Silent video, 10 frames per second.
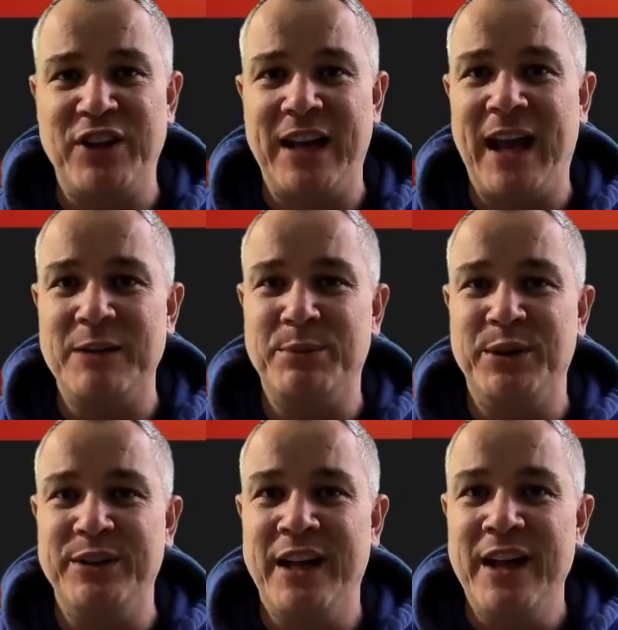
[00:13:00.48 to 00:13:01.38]
that like
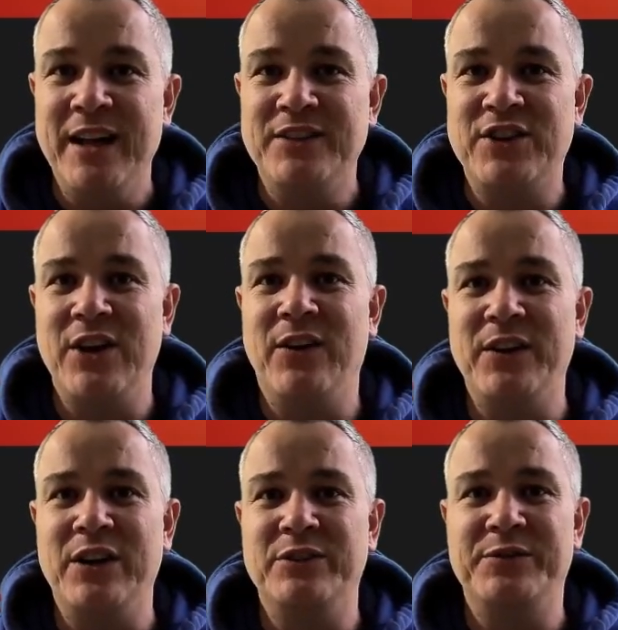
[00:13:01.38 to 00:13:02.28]
button, turn on the
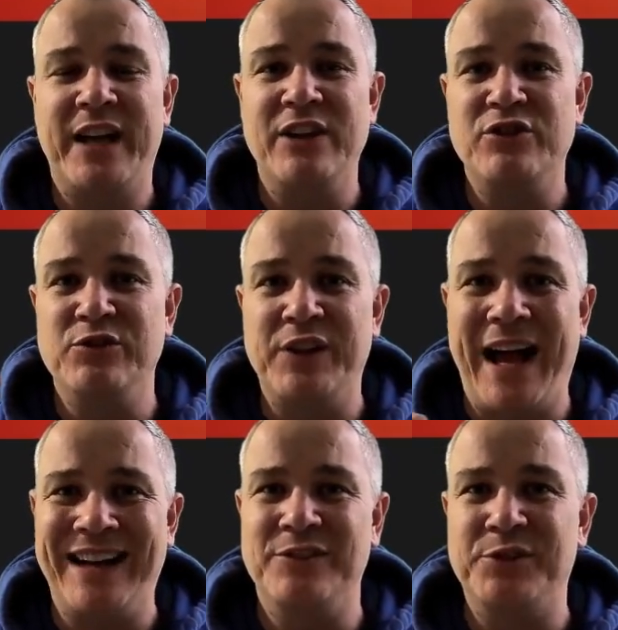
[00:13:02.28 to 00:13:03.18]
notifications
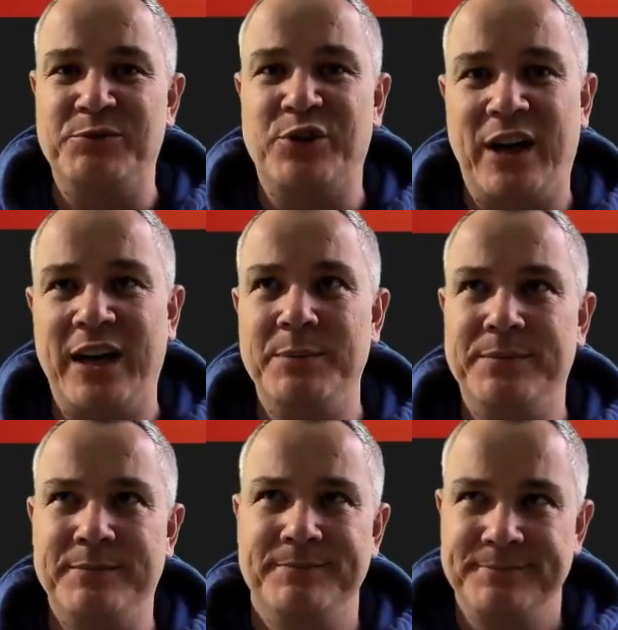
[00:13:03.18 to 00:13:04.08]
and subscribe.
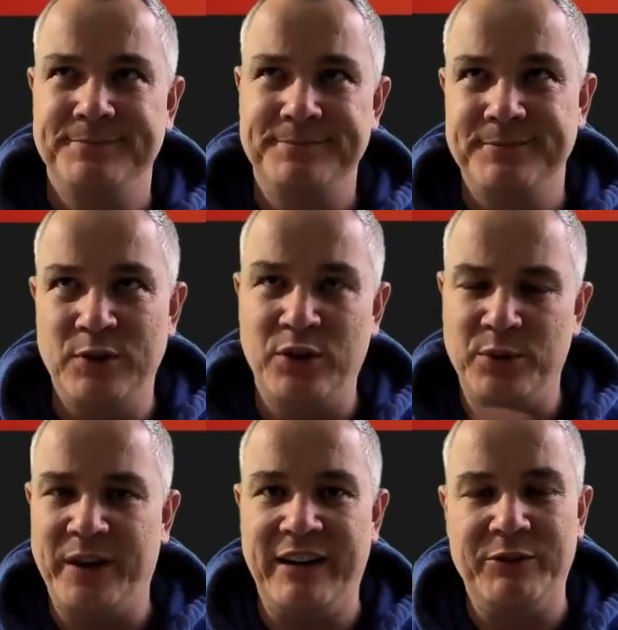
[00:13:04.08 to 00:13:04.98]
Other
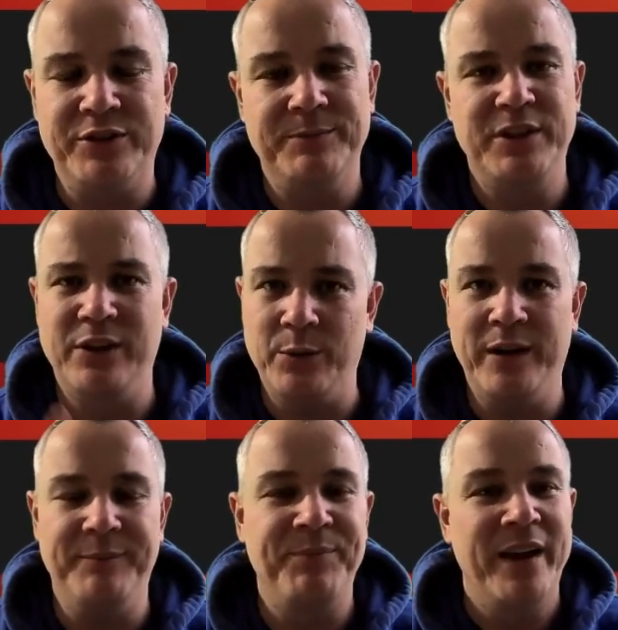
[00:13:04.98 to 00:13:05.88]
way around, you know
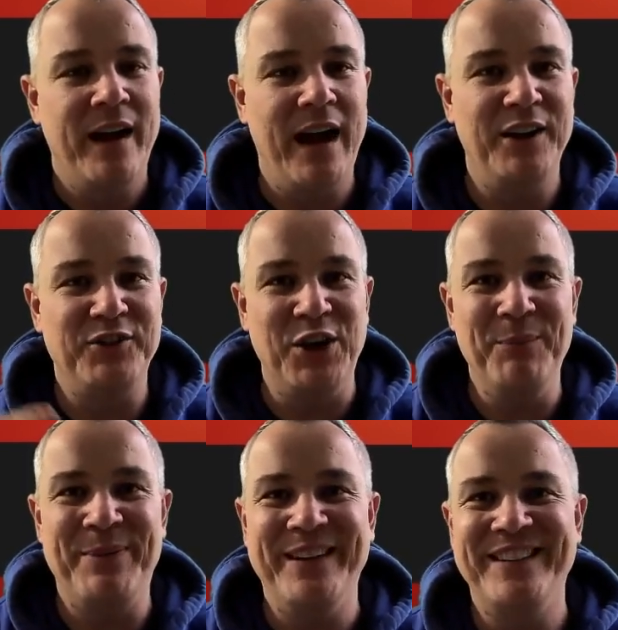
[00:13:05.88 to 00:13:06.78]
it. Uh,
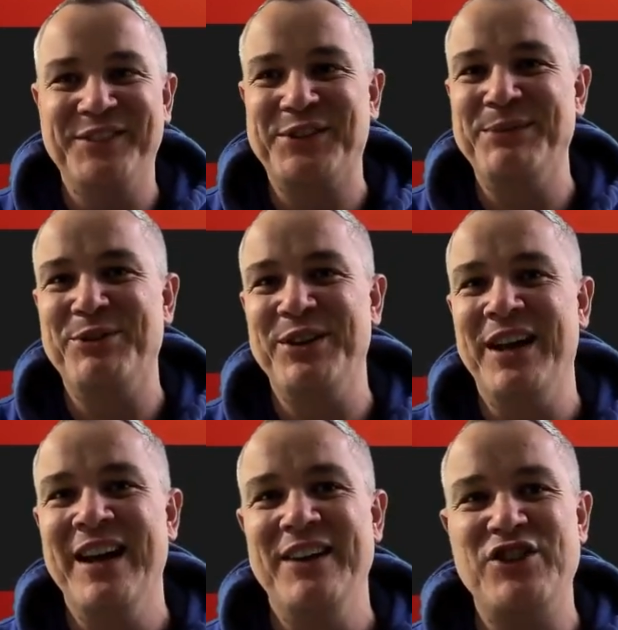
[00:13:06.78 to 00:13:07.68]
jump in the description.
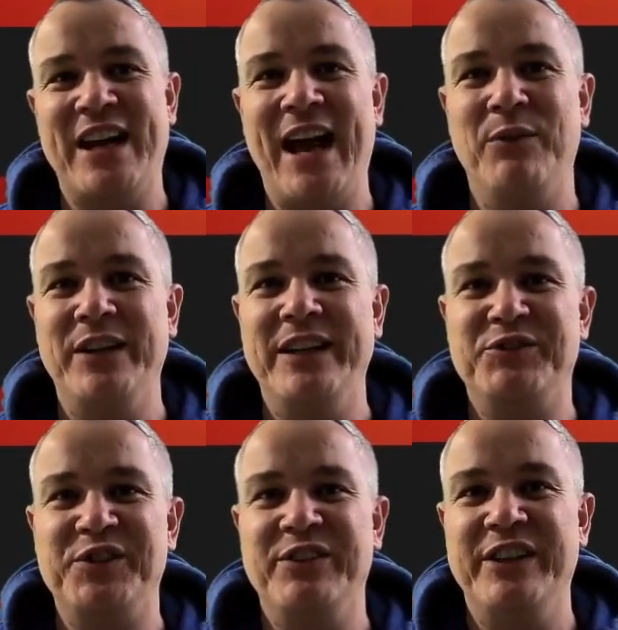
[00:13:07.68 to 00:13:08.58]
Check out the
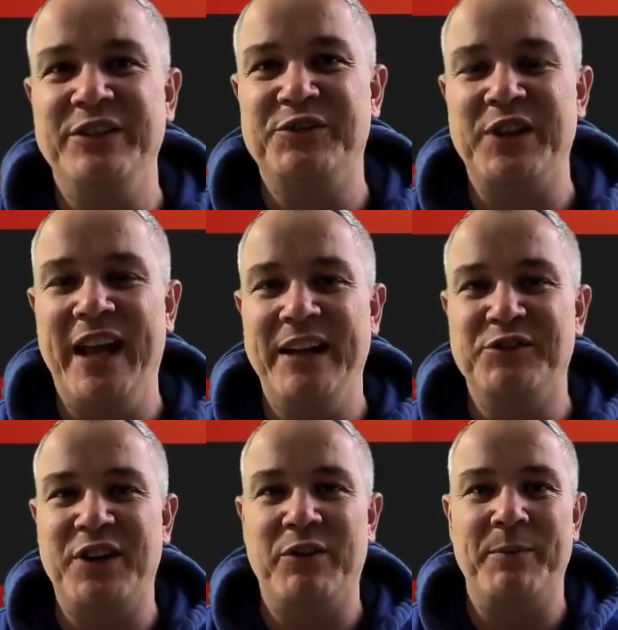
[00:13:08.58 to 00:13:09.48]
series in
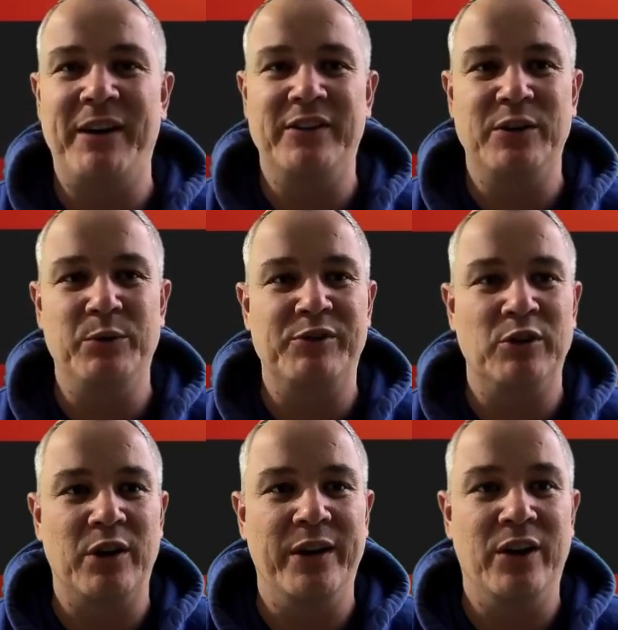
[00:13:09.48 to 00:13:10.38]
South America that we've
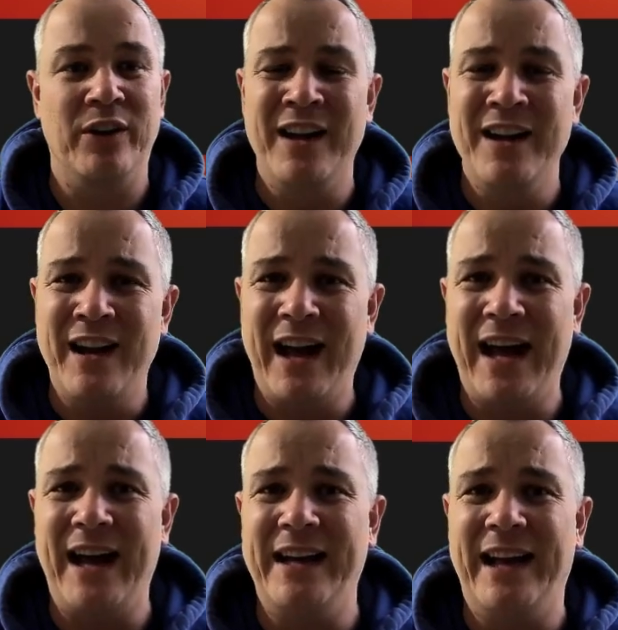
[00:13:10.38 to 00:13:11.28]
got going on.
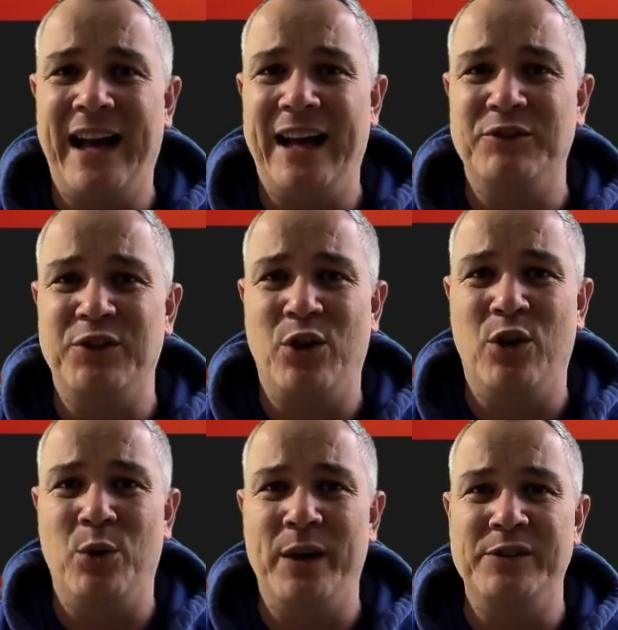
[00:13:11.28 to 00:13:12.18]
And as
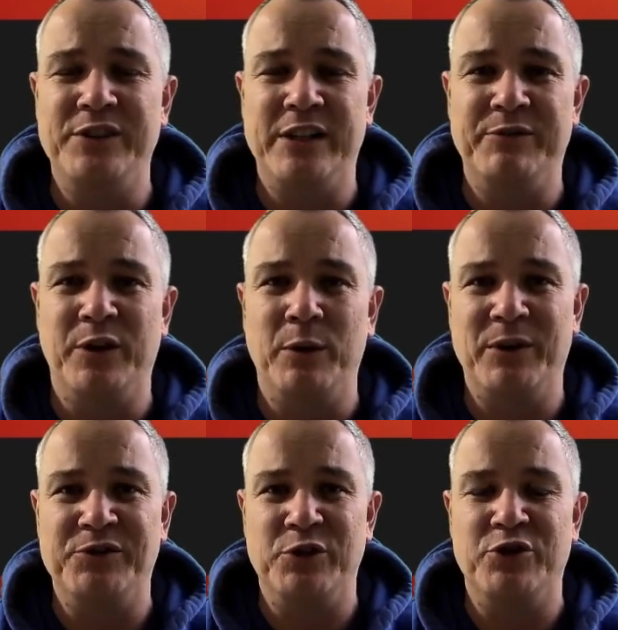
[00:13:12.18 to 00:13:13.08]
always, you can follow me on
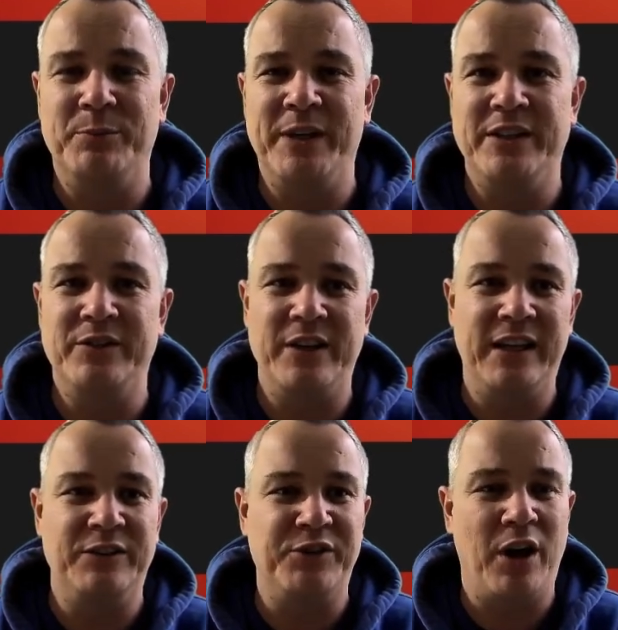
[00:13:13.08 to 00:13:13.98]
social media. The
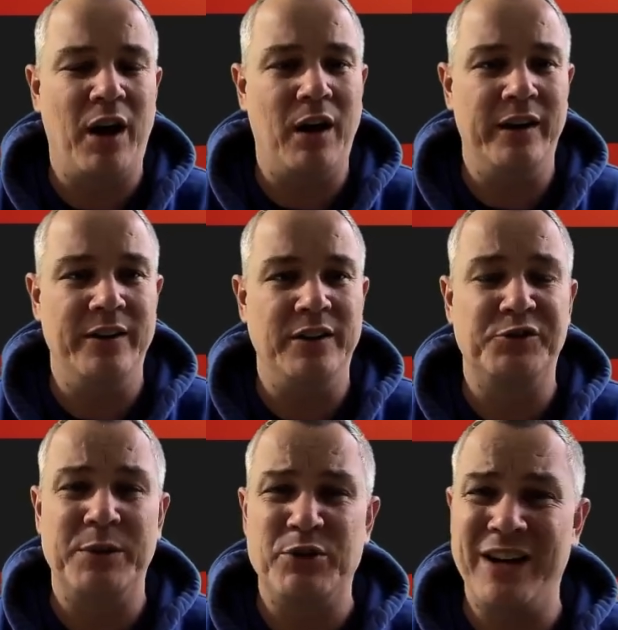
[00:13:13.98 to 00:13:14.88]
links are in the
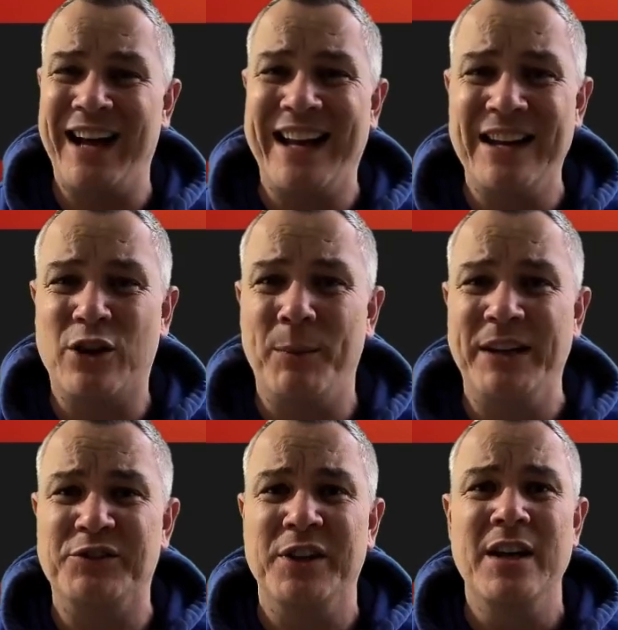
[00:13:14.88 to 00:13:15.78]
description. And get in the
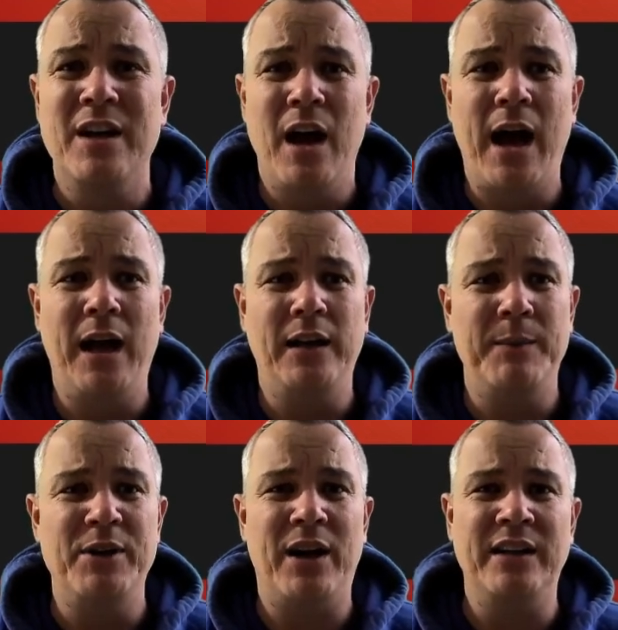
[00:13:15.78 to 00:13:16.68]
comments and
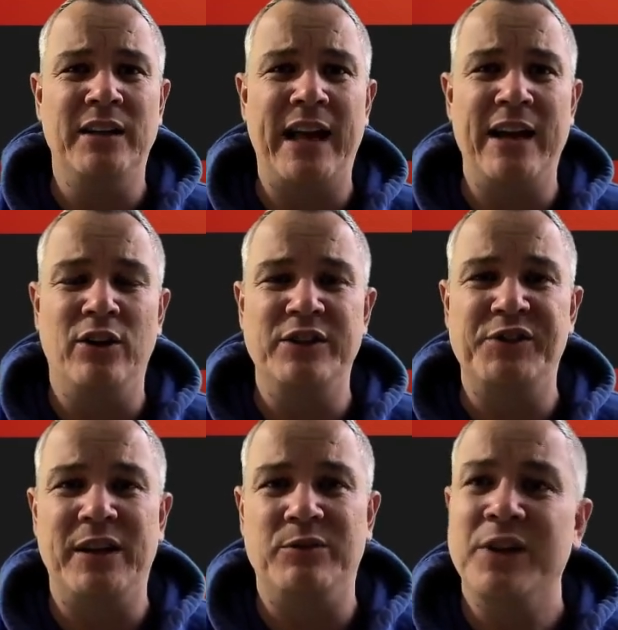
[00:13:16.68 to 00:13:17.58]
let me know how you're getting on
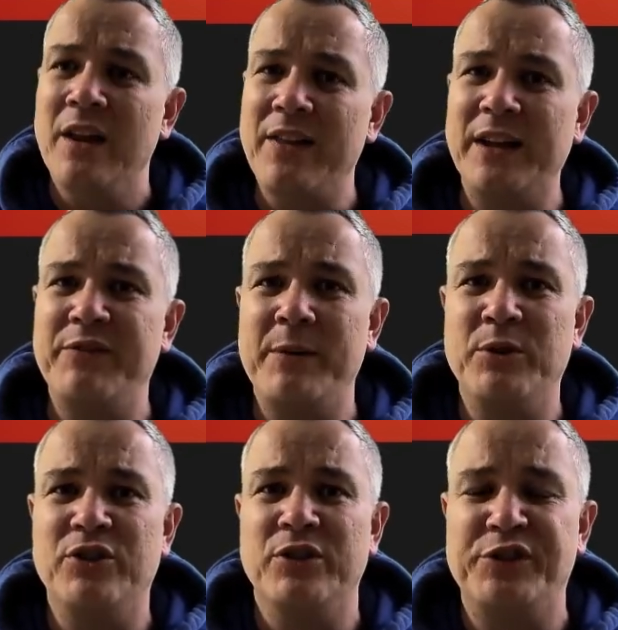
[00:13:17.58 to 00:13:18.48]
yourselves. Thank you very
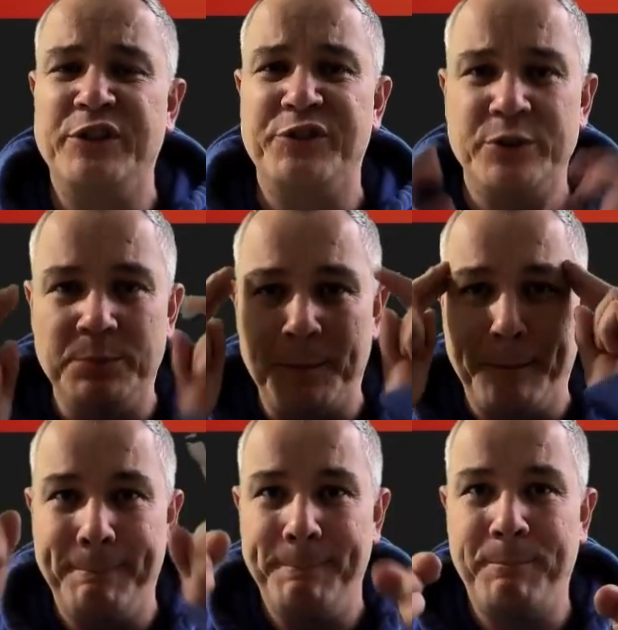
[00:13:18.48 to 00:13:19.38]
much. See you soon.
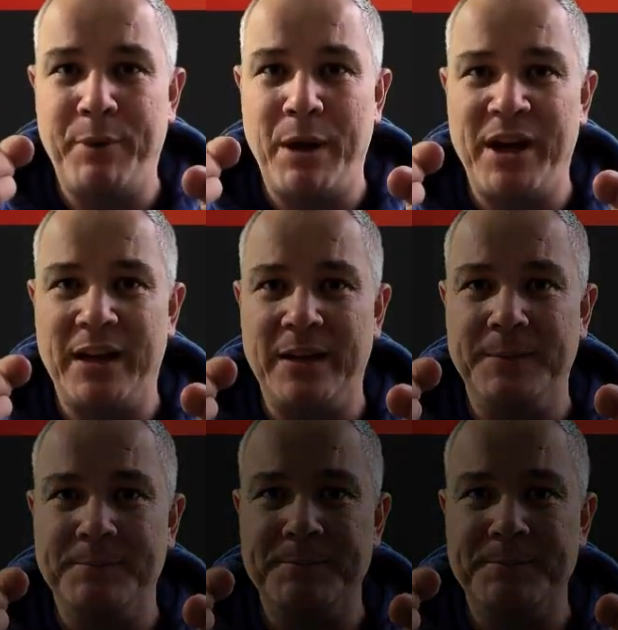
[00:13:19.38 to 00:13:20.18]
Bye-bye.